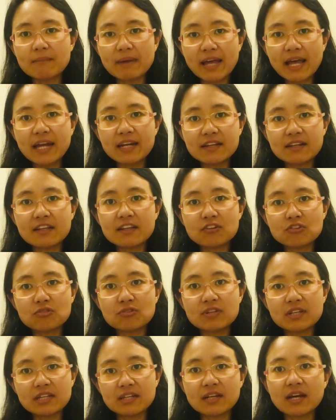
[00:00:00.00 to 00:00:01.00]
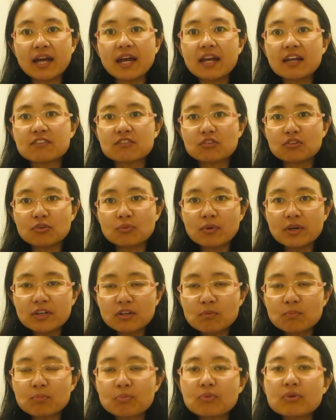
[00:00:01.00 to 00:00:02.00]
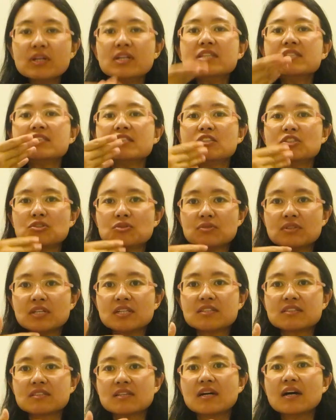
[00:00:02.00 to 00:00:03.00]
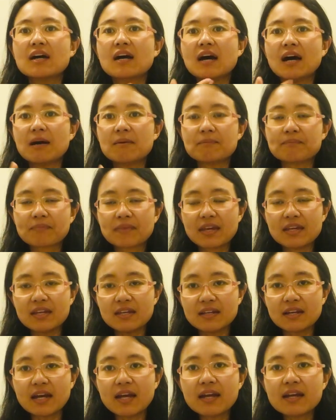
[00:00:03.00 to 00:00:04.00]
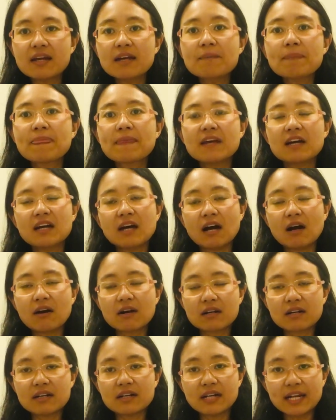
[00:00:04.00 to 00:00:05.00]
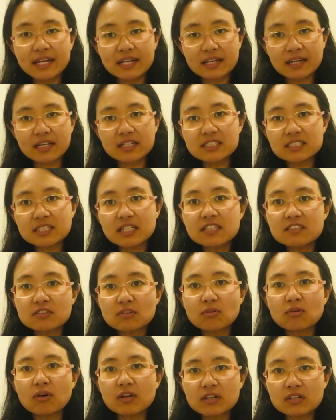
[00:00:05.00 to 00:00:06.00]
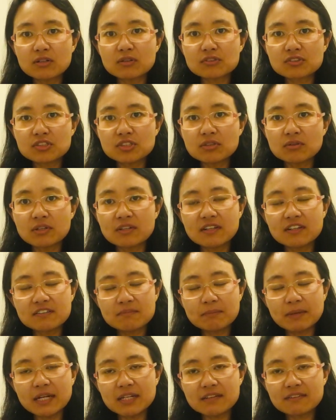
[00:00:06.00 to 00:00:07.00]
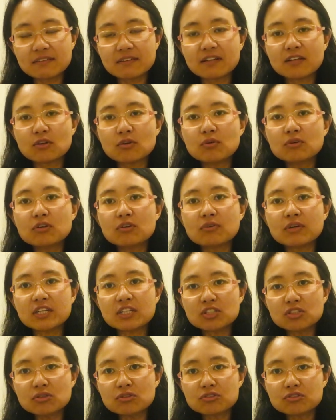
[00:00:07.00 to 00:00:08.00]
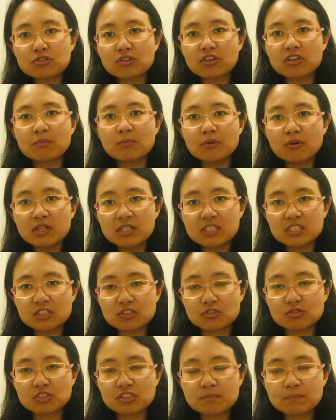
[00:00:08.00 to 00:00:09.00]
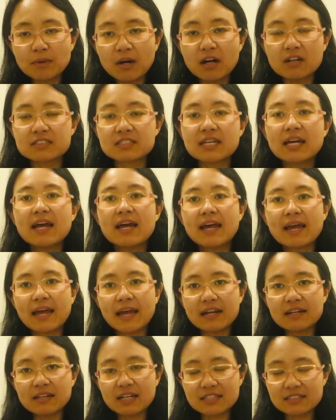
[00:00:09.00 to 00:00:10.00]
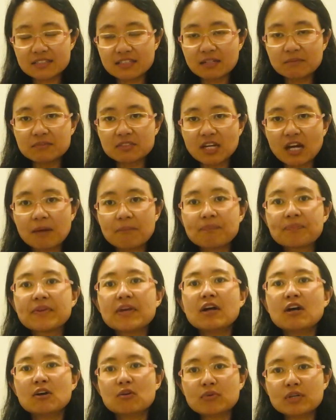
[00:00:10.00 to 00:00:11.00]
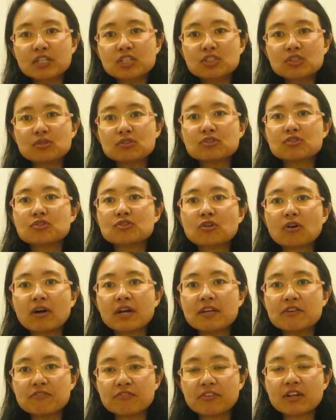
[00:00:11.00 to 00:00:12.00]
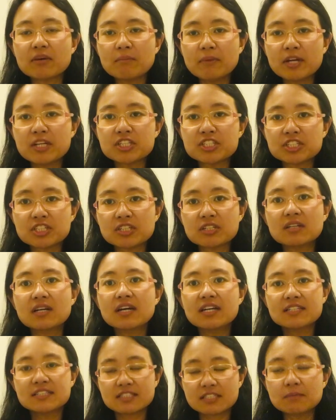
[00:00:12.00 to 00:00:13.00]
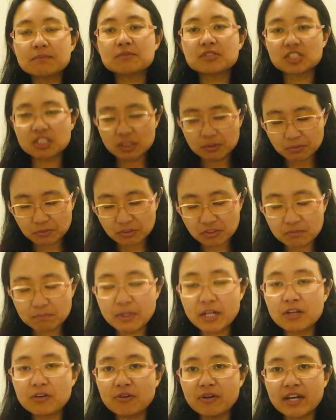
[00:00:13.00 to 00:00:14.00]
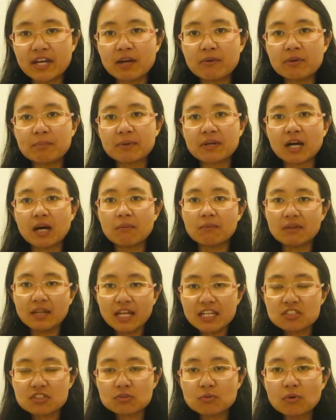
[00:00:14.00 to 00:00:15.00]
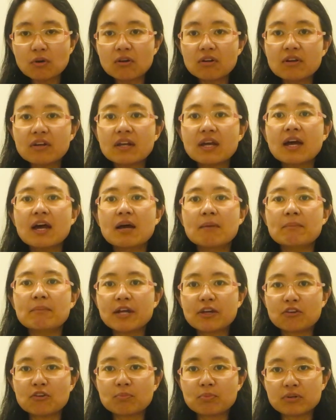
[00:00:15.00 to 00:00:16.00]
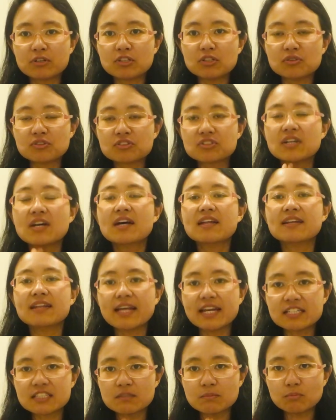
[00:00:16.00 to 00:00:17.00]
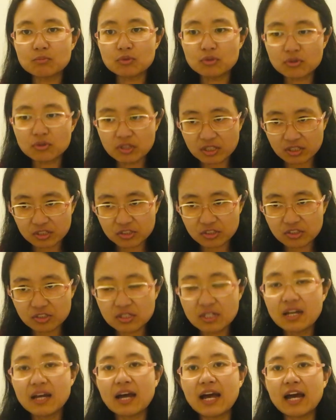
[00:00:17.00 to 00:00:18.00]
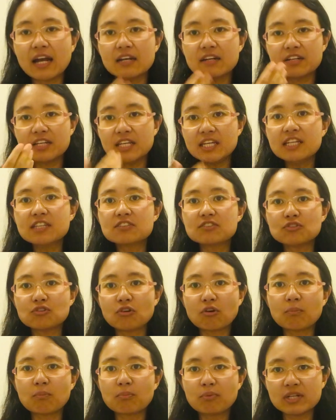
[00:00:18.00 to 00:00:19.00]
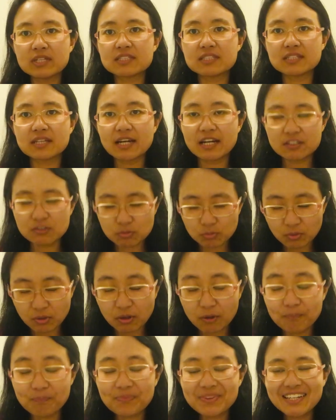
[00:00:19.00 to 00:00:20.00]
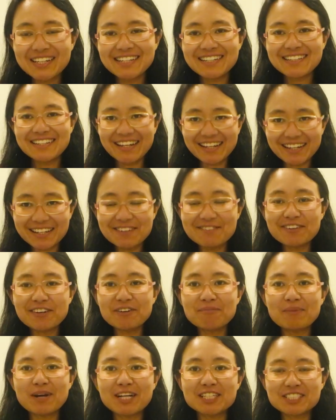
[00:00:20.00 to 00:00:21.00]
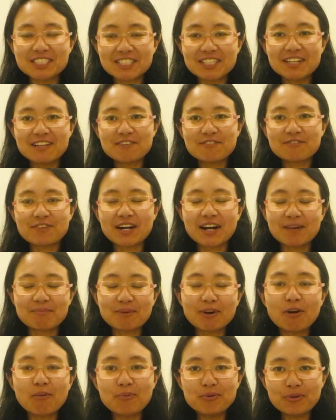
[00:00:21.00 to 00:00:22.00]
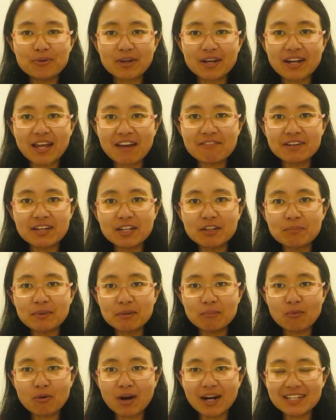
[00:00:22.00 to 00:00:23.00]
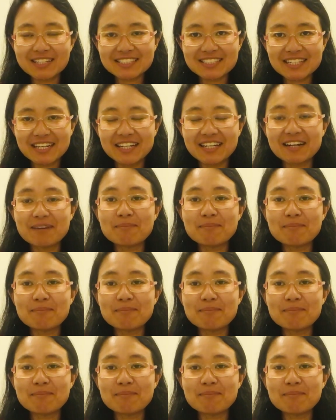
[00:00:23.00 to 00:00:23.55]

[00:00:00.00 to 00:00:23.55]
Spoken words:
added into the inhaler. So when you breathe into this inhaler, it contains the cortical steroid. This medicine could reduce your immunity response and at the same time reduce your inflammation symptoms, make your airway become less swollen, make you produce less mucus, and ease your breathing as well. Thank you very much. Hope you can have a little bit more understanding